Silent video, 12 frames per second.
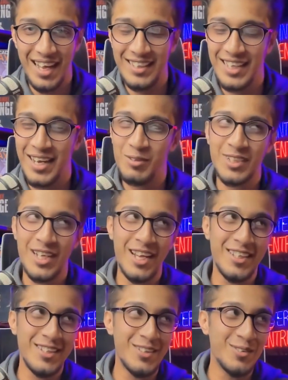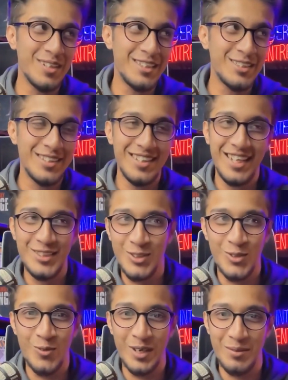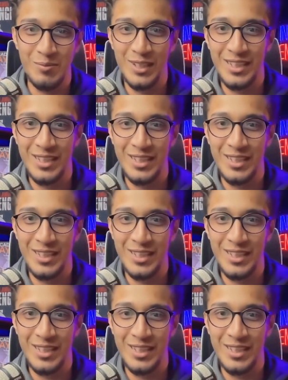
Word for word: and then I was like, you know, let's let's screw it.